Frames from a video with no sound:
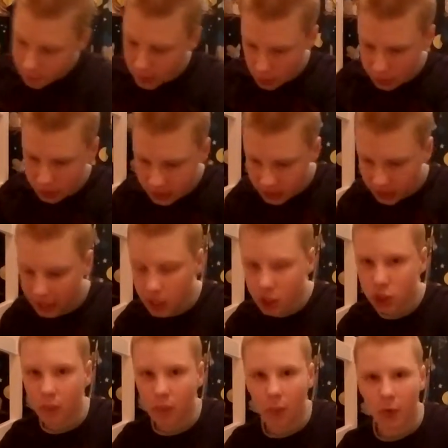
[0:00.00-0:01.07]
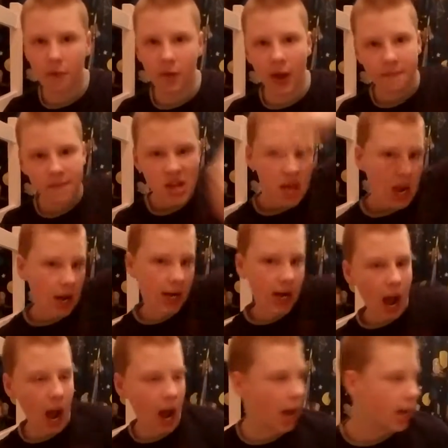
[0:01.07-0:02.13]
if you're sticking something with it,
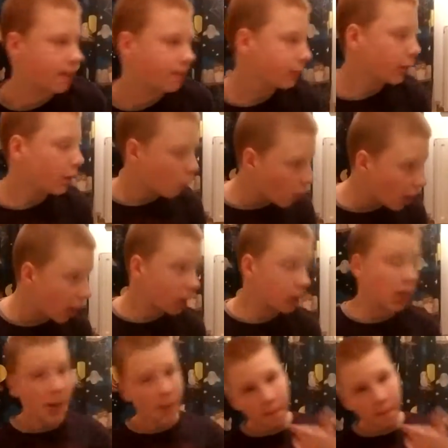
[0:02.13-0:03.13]
and I will